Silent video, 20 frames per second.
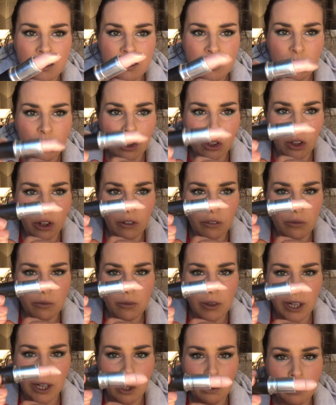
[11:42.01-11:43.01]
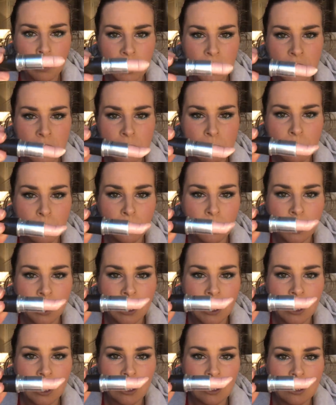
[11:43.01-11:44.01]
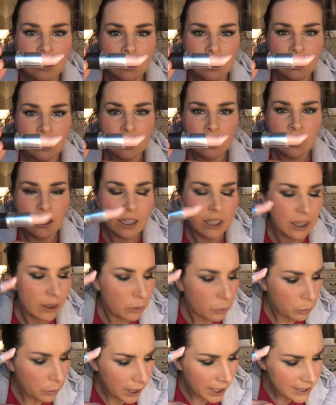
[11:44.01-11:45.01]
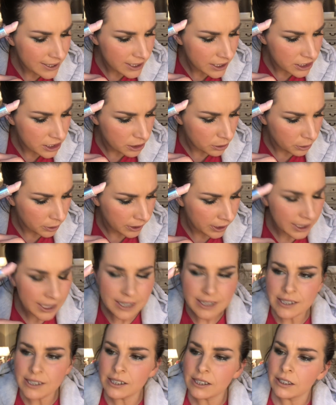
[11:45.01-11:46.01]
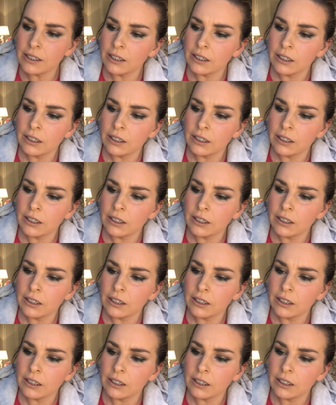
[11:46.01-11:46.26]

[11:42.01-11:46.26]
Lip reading: It's all gone like a witch's boot again. Why is it doing this?